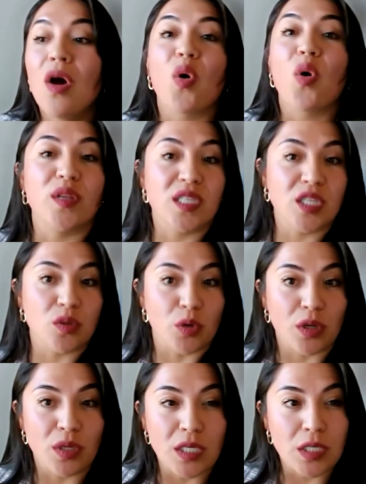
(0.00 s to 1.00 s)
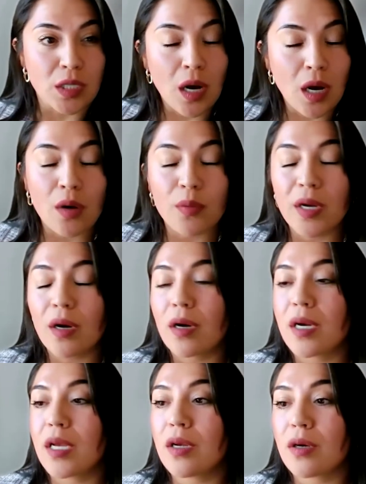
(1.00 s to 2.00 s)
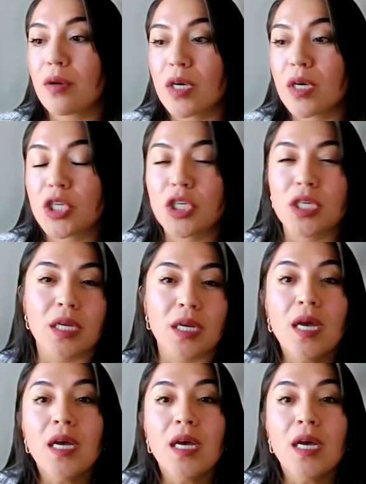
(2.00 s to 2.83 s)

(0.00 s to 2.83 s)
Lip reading: or this is where you need to call regarding your question.